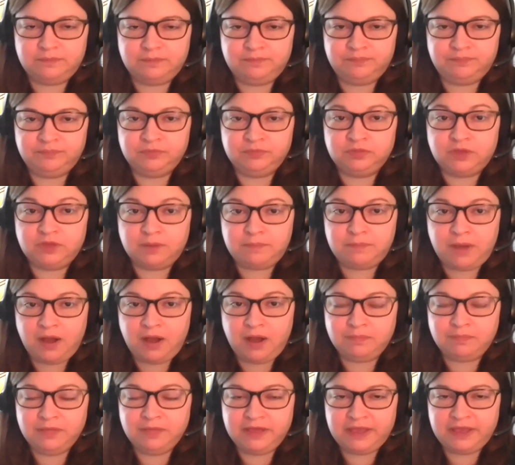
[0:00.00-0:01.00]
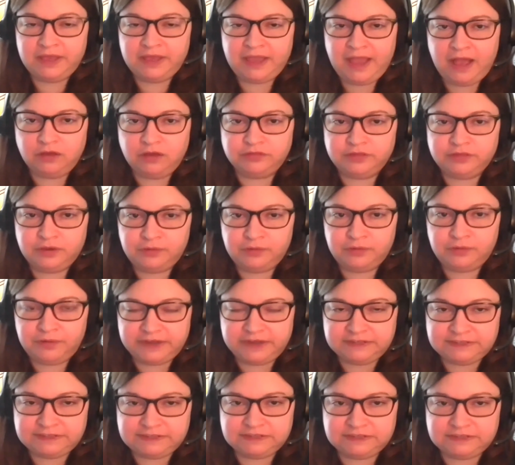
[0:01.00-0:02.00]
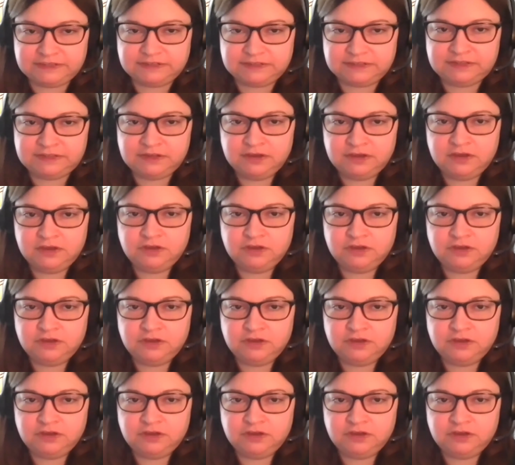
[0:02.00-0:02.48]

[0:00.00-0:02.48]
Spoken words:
the public health crisis